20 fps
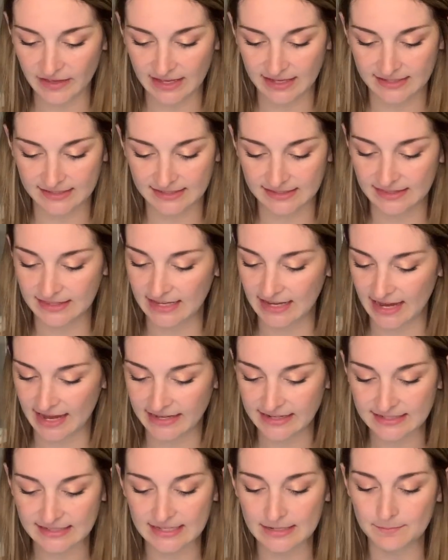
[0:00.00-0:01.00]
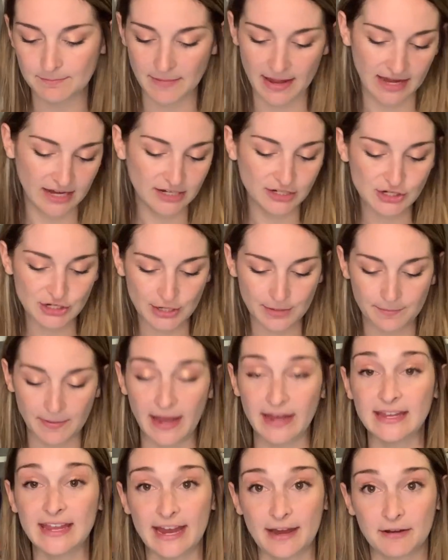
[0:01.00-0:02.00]
is The Innocent Mage
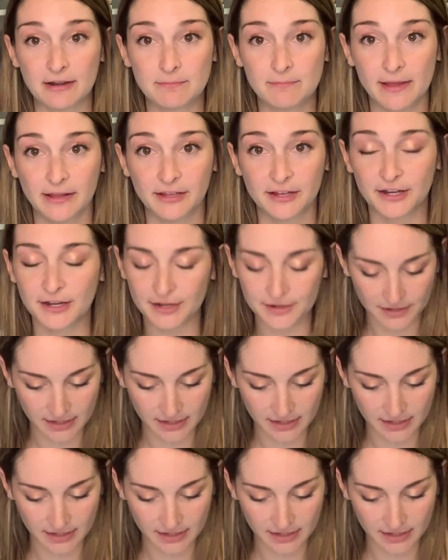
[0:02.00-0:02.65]
by Karen Miller.